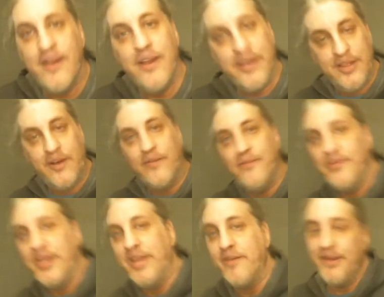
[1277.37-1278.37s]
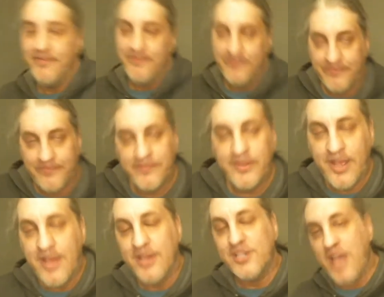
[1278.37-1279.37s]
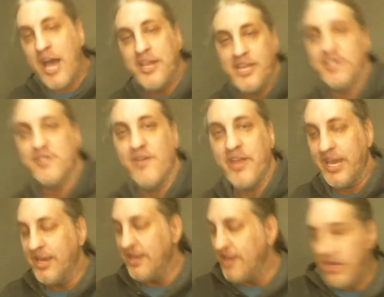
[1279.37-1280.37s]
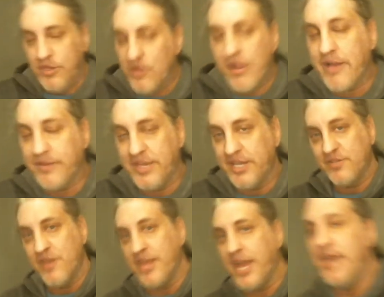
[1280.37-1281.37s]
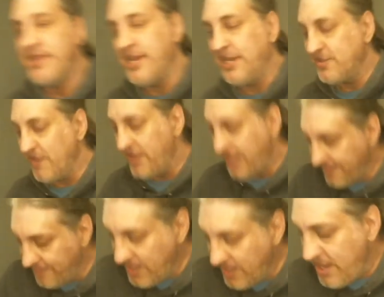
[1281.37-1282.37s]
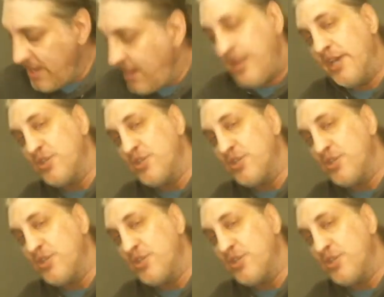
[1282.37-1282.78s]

You know, anyway, I think it's funny. You don't have to think it's funny. I think it's funny. And that's